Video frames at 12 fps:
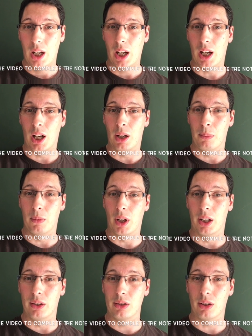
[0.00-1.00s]

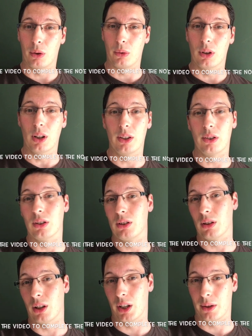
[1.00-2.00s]
and so listen
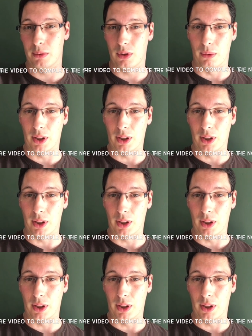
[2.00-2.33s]
to the